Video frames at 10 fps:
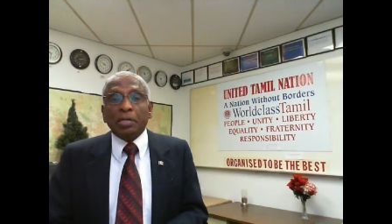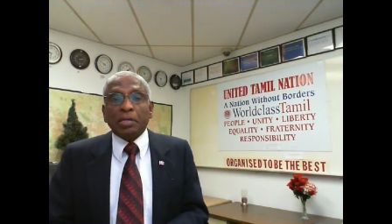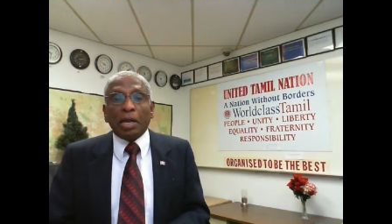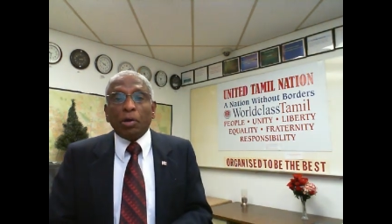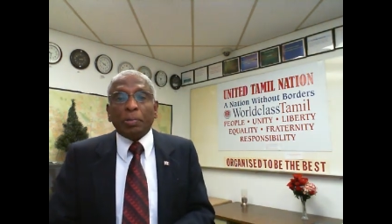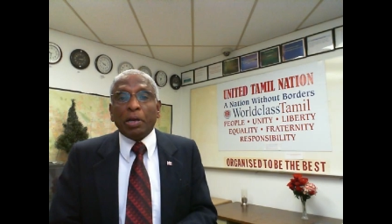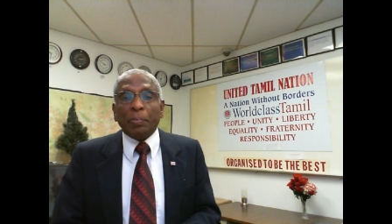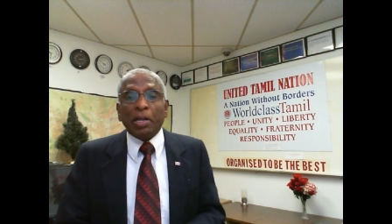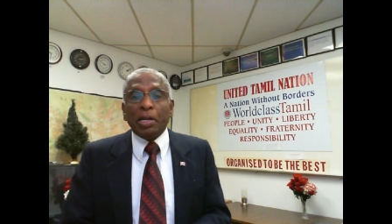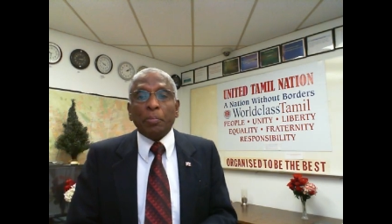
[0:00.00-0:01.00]

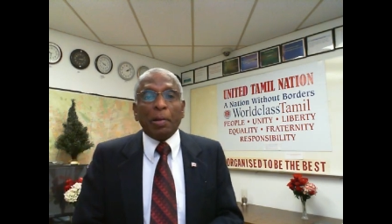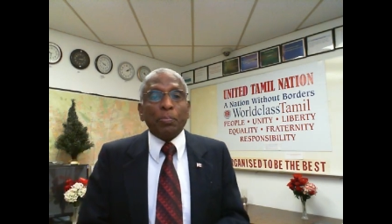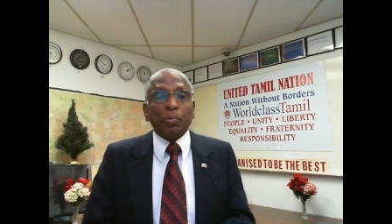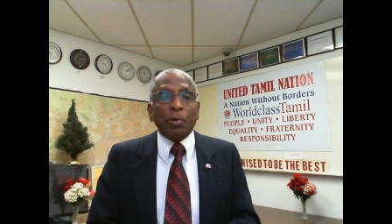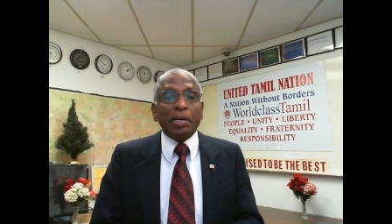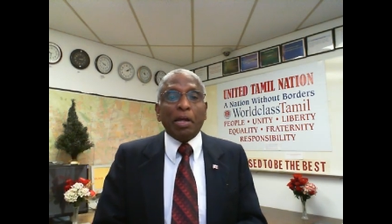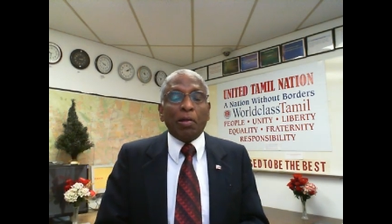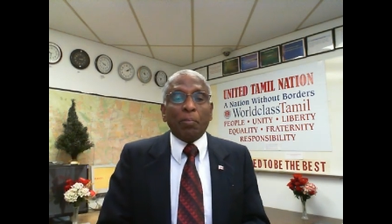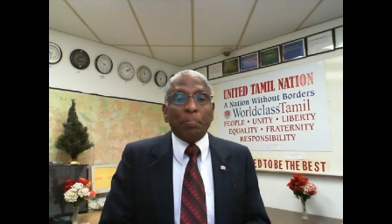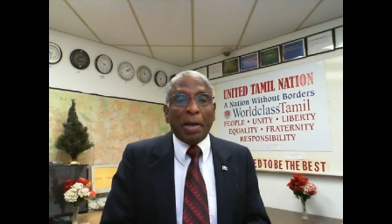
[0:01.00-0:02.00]
by poorly
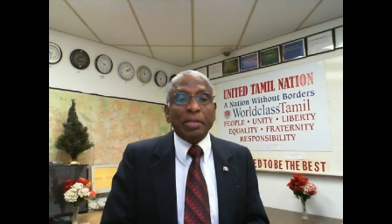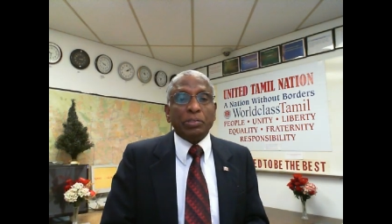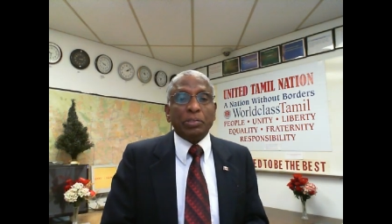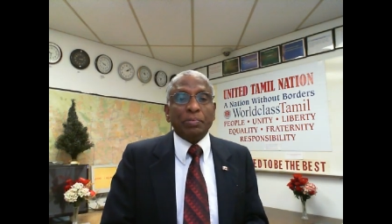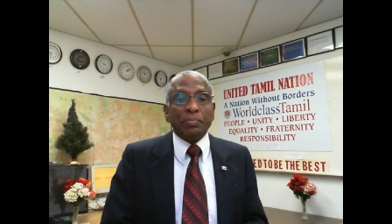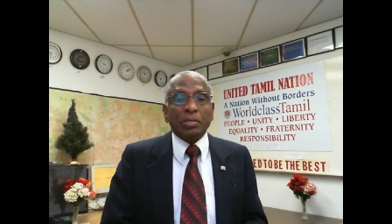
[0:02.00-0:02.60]
developed minds.